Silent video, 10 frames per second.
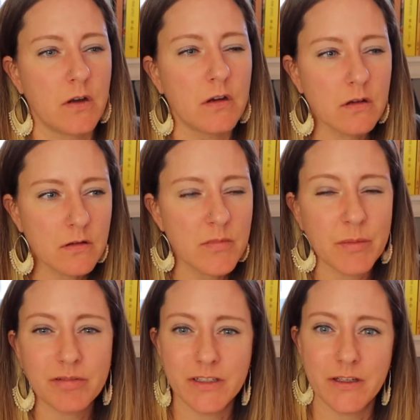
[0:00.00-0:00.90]
all
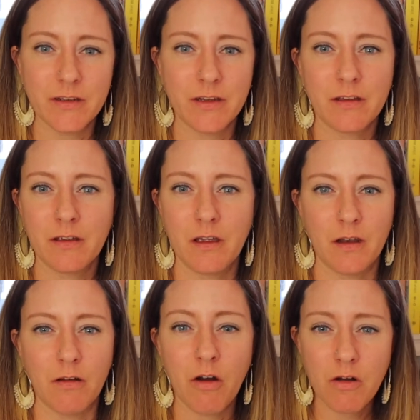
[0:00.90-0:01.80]
my planning
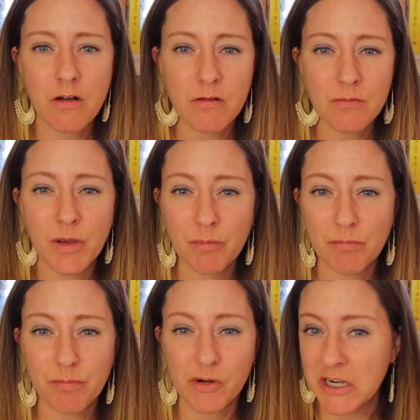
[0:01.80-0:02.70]
and all my
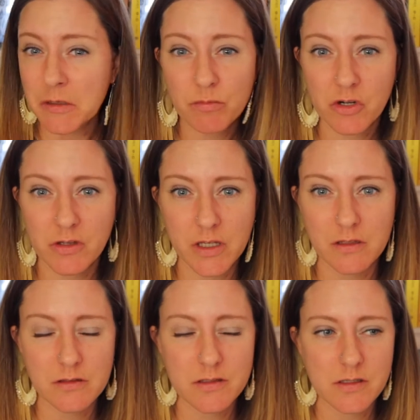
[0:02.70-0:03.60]
brain
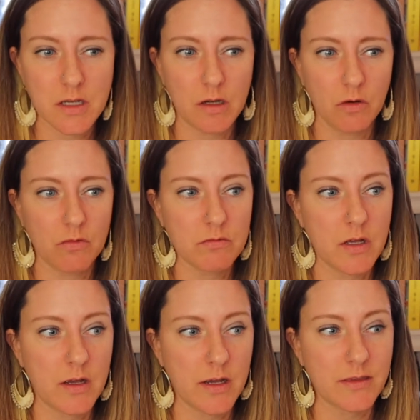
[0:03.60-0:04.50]
brilliance,
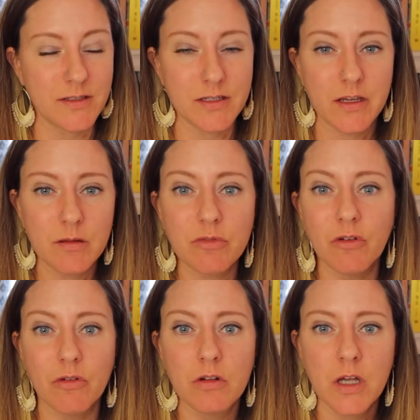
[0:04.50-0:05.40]
at the
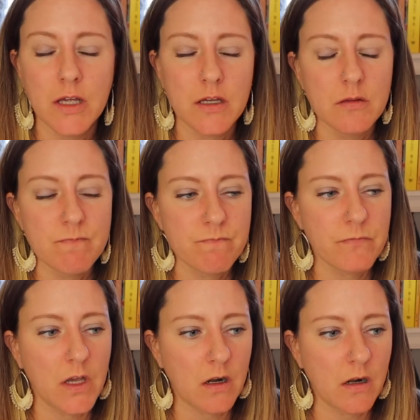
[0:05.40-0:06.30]
table,
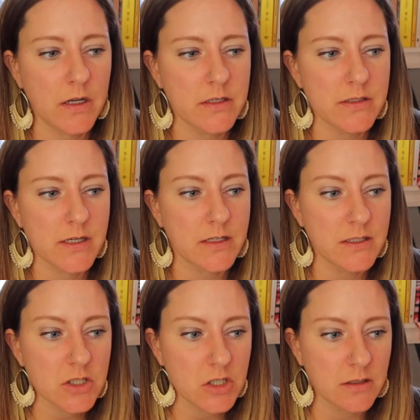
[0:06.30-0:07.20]
there is a
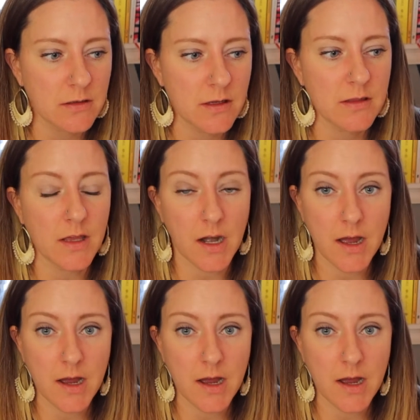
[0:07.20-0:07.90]
condition that